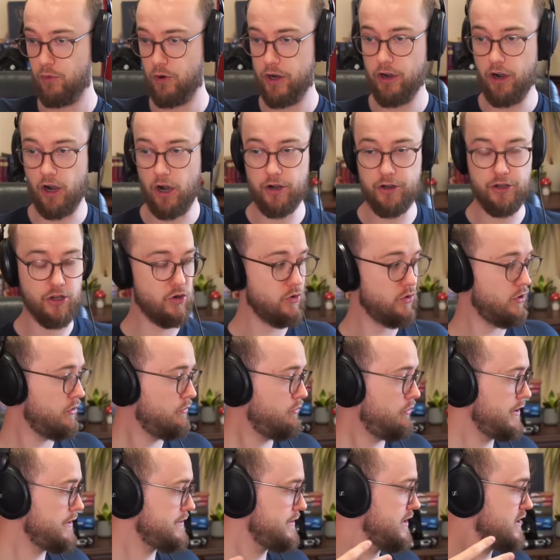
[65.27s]
Where are you?
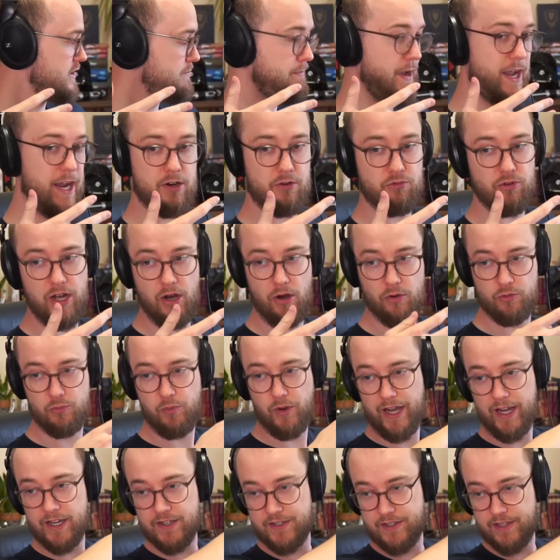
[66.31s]
What's this
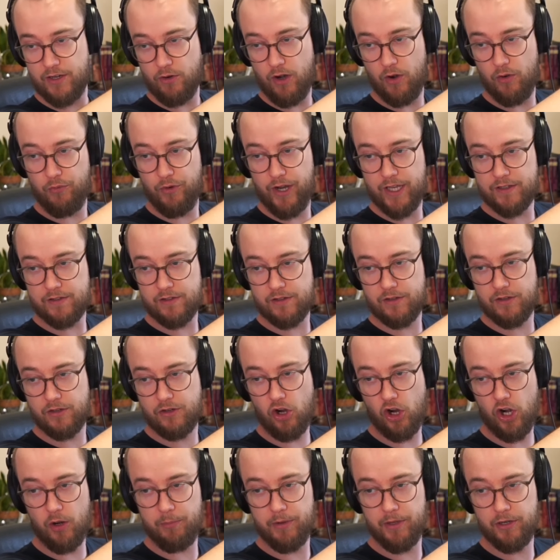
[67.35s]
background? Why is there a red
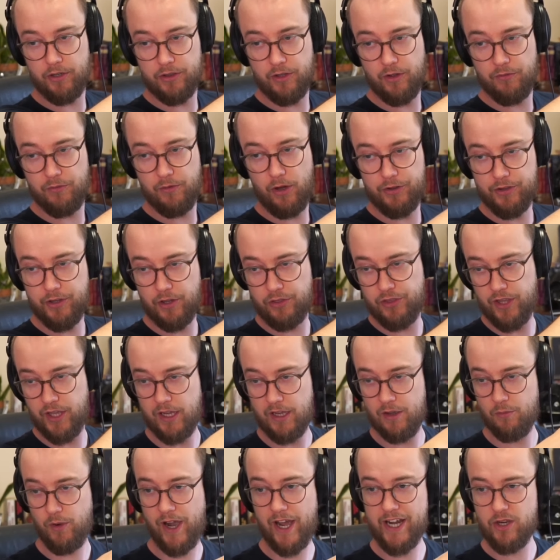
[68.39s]
carpet on the
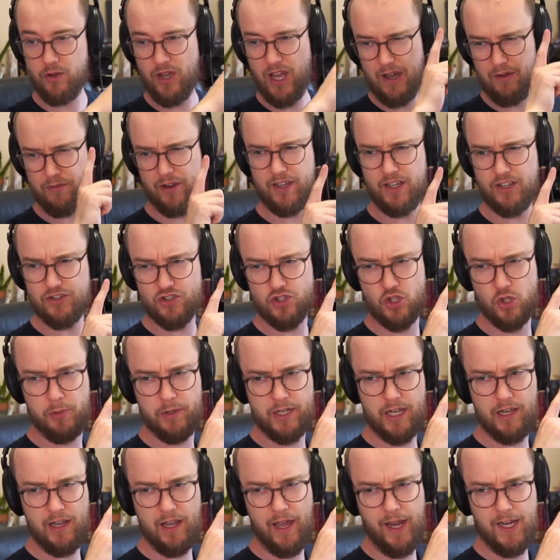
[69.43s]
thing? Why do you have like a
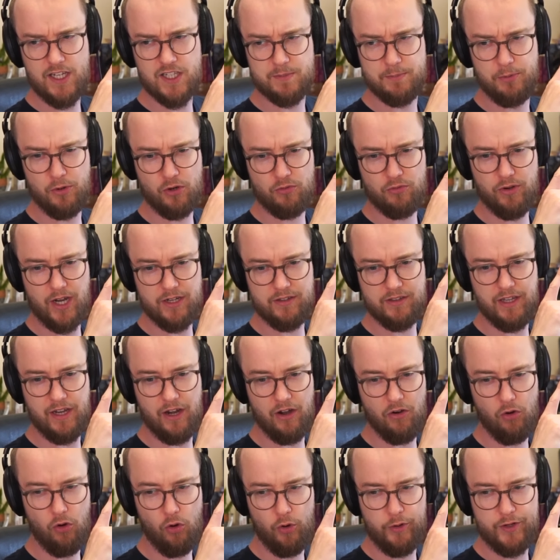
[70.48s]
stupid alliance book right
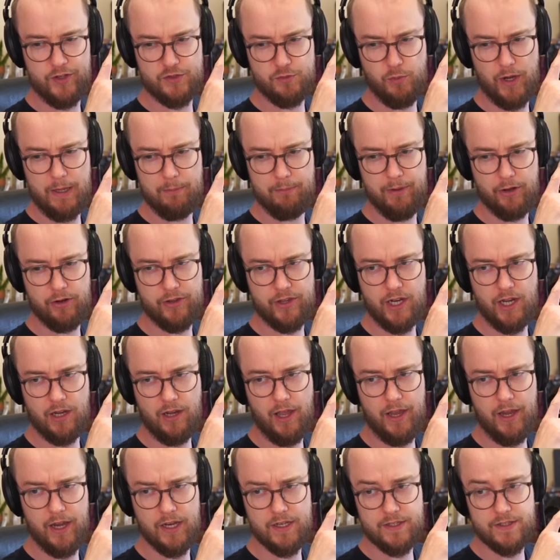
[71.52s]
there? Horde is way better than
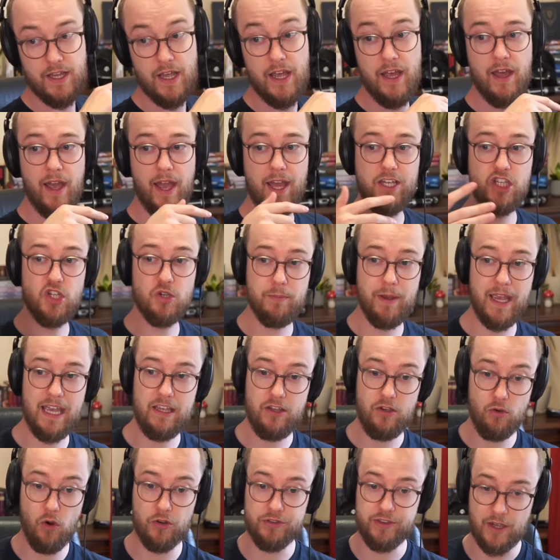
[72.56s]
alliance. And
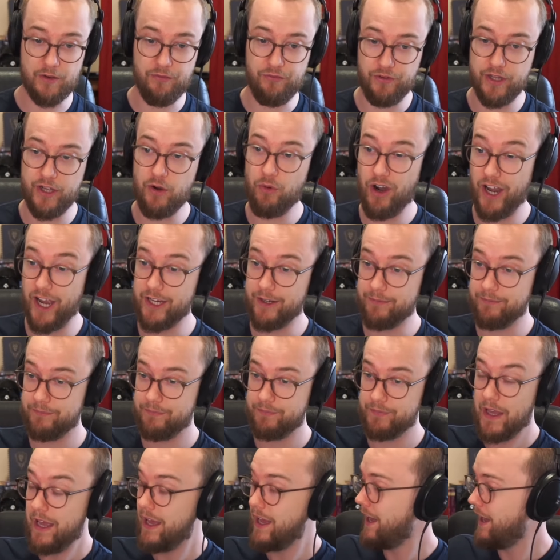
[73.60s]
you are definitely right.
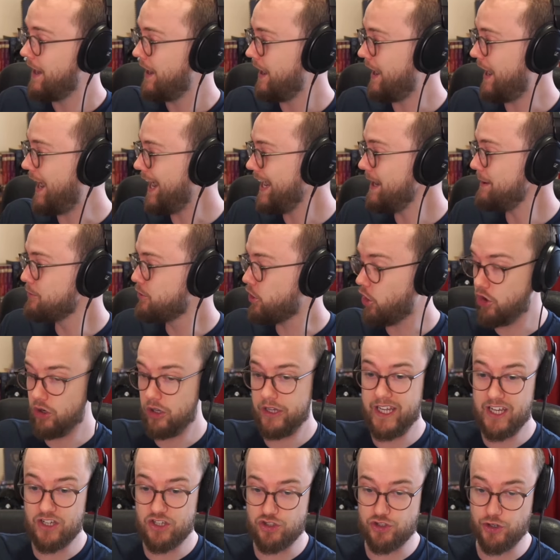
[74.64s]
I am
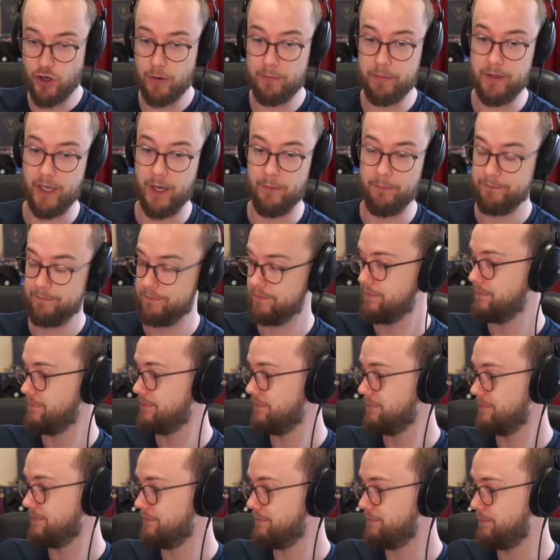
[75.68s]
currently in Serbia
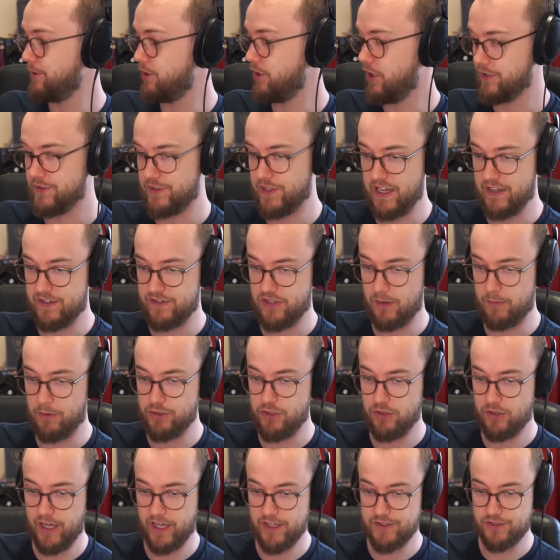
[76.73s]
because, as some
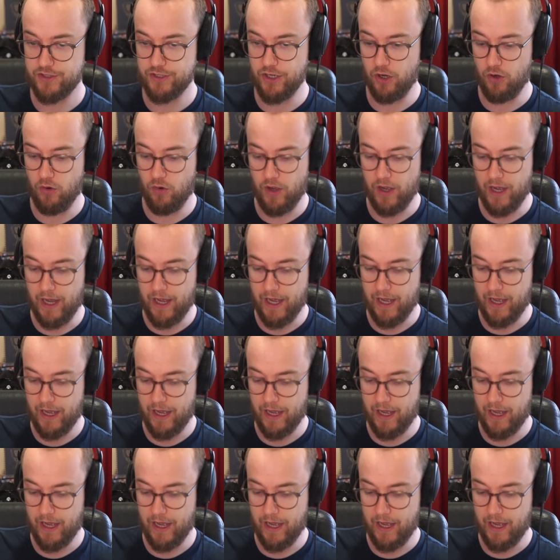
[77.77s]
of you guys know,